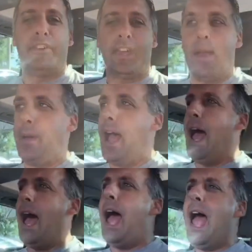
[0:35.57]
cam.
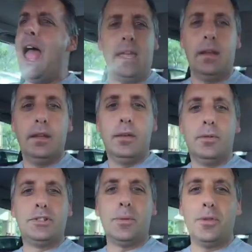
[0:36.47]
Hey!
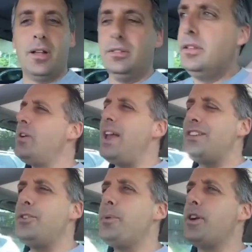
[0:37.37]
What's up, y'all? Don't
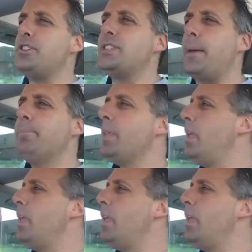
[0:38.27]
ask stupid questions like,